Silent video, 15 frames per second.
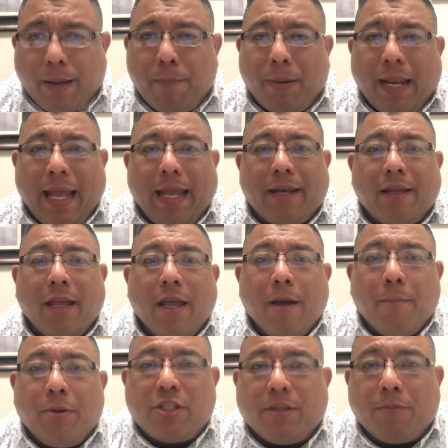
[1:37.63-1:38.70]
plan,
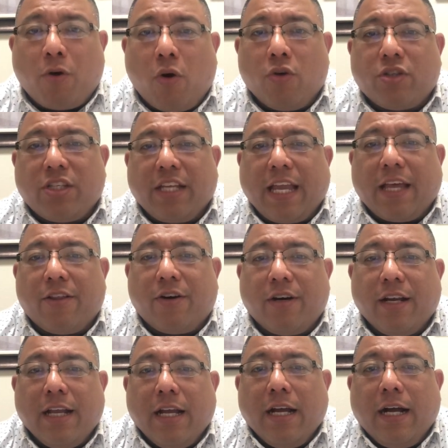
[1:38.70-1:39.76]
put some goals
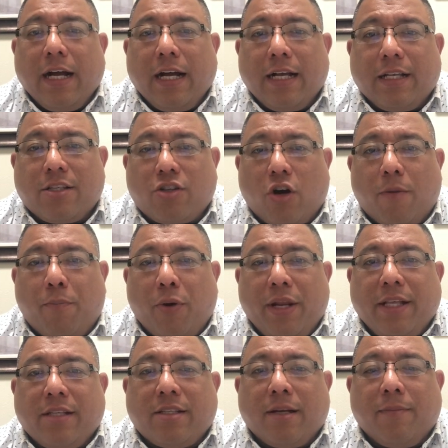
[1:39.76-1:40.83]
together, start
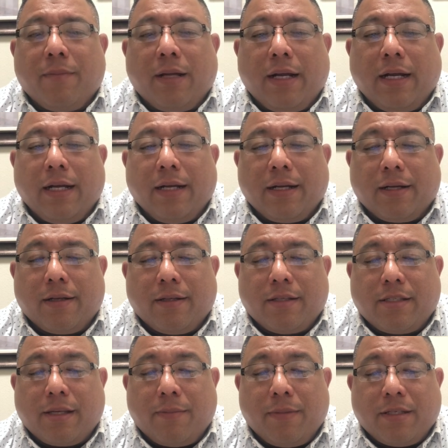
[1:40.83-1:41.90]
putting some
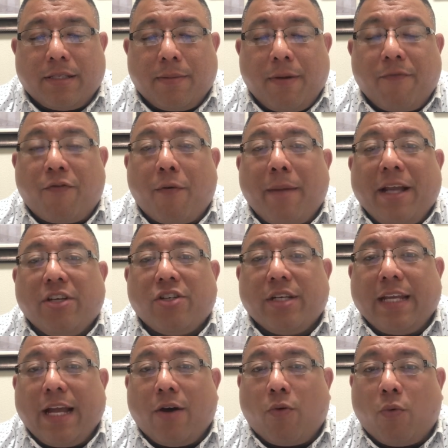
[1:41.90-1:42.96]
information
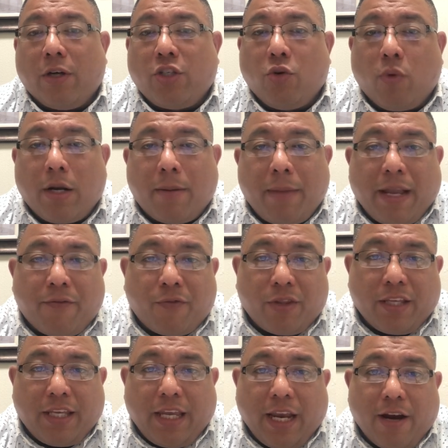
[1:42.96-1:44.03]
down, what you want to make for
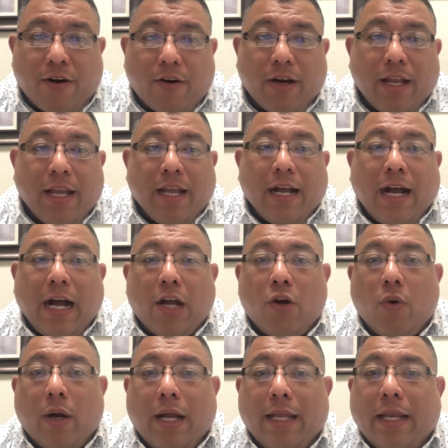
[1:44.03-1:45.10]
the year,
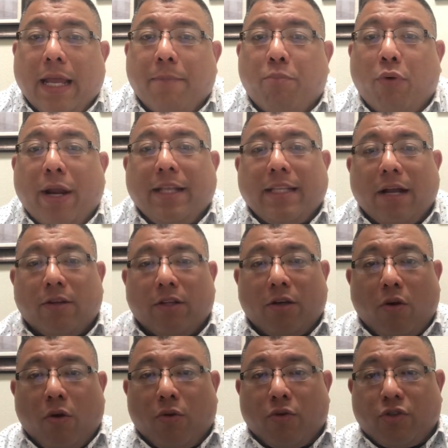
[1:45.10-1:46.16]
and break down the
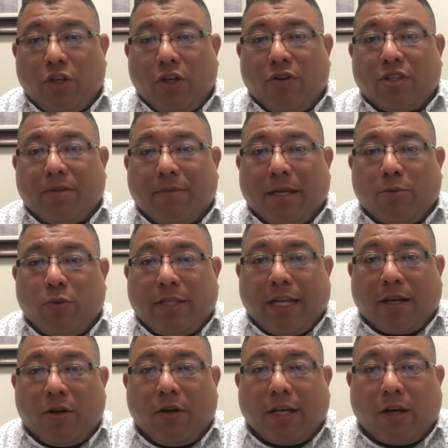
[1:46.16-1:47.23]
goals. Sometimes we
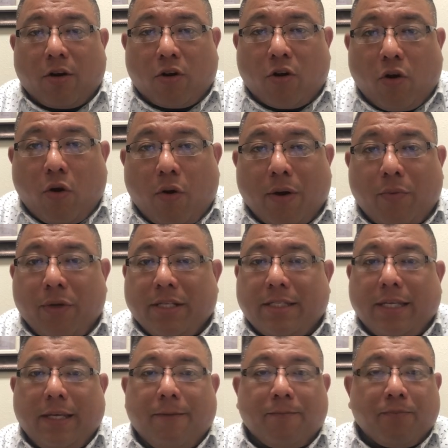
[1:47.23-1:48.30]
take a look at our goal and we
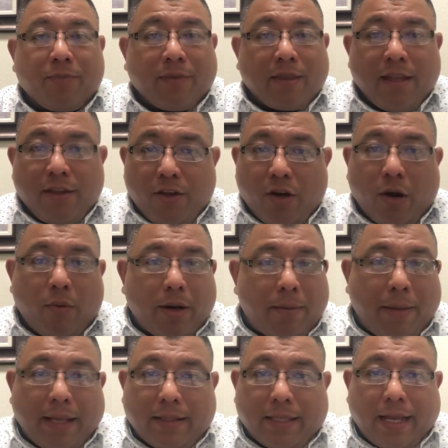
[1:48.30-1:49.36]
see, I want to
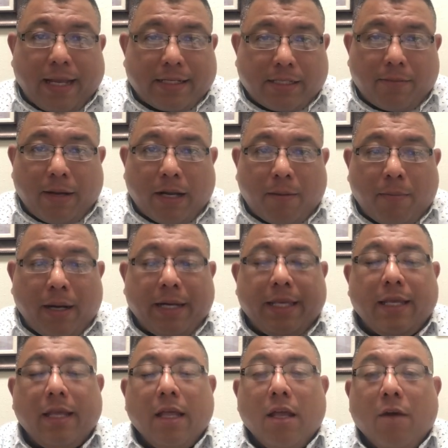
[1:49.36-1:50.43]
make the X amount of
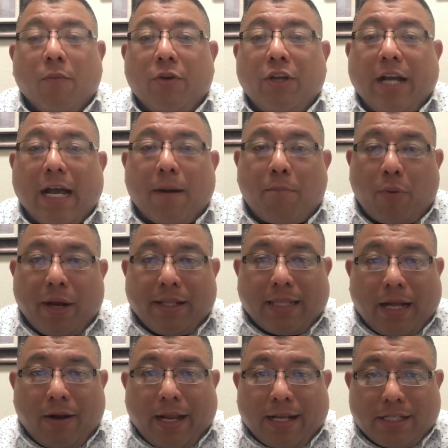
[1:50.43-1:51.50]
money. Well, you got to break
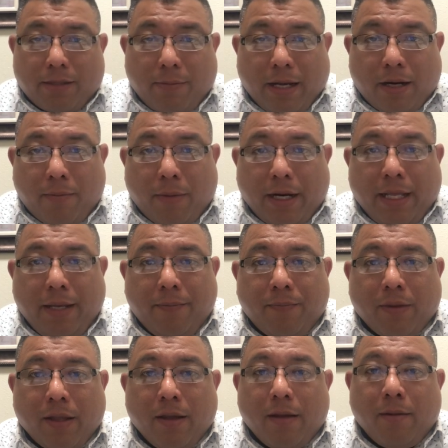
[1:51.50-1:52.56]
down X amount of money
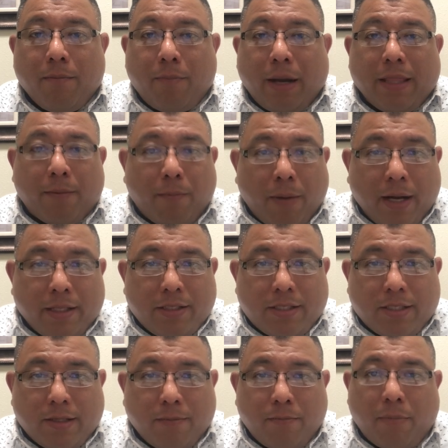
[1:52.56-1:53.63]
by the
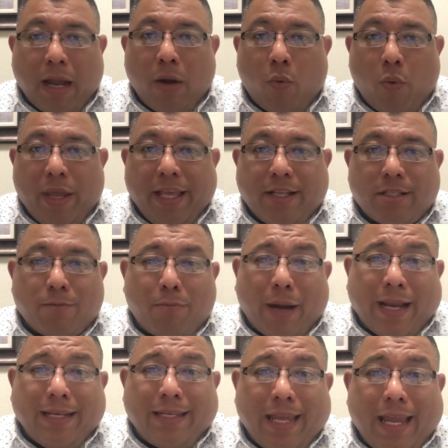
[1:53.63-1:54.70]
months, by weeks,
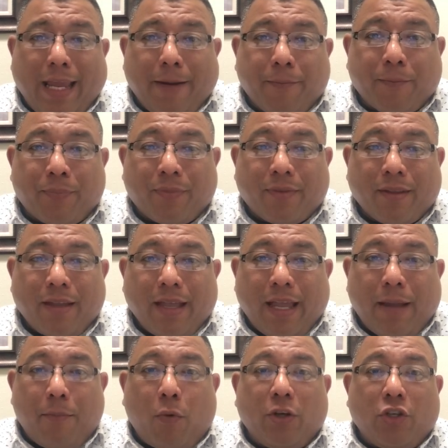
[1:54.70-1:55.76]
by day,
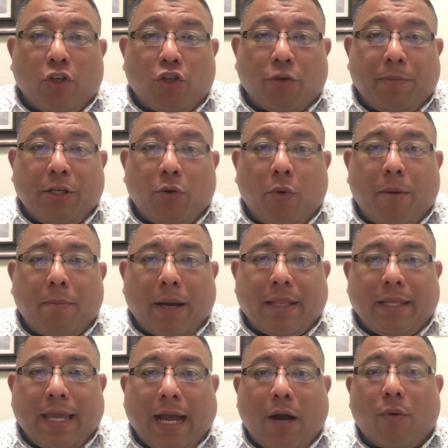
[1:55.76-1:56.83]
and what you should be doing by
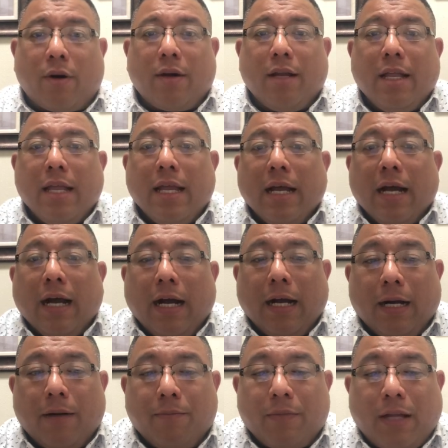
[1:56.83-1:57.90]
the hour.
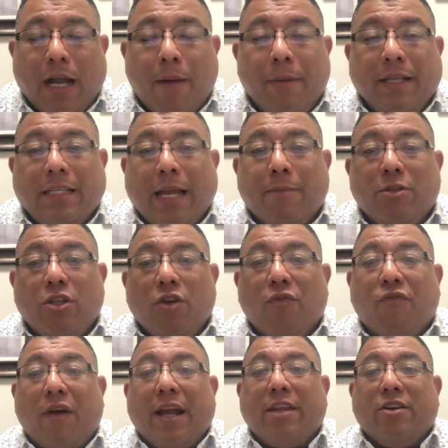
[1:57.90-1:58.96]
How many times do you
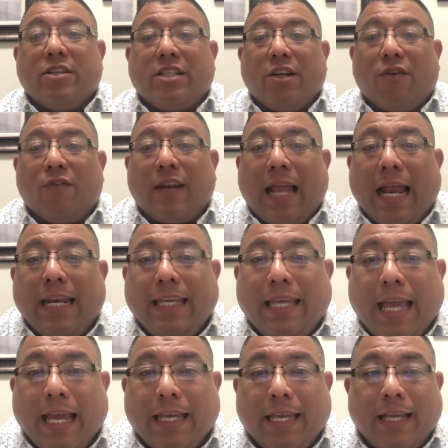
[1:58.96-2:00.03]
find yourself
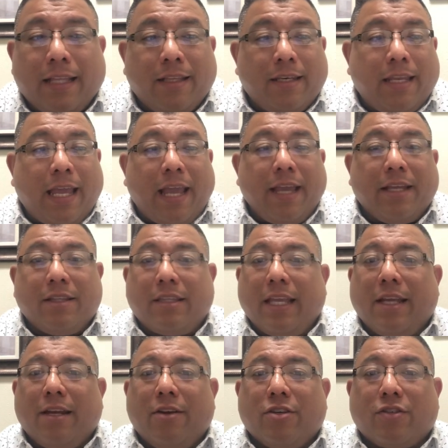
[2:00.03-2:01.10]
lollygagging in the day and
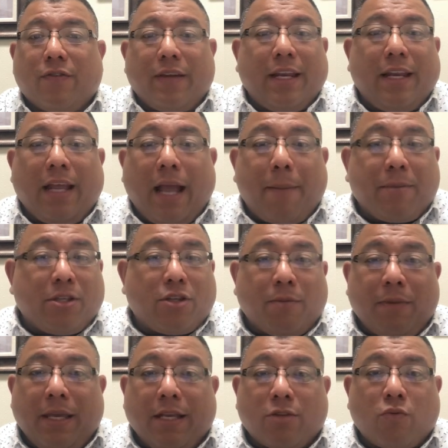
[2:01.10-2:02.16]
thinking to yourself, and it happens to
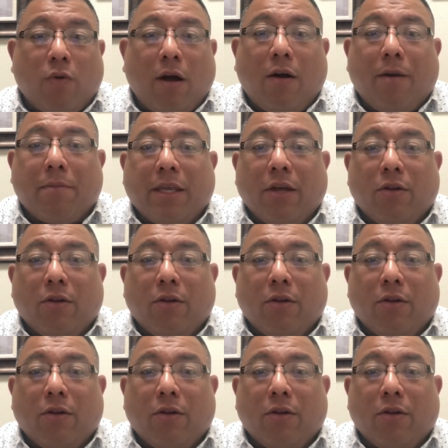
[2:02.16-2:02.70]
me as well, I'm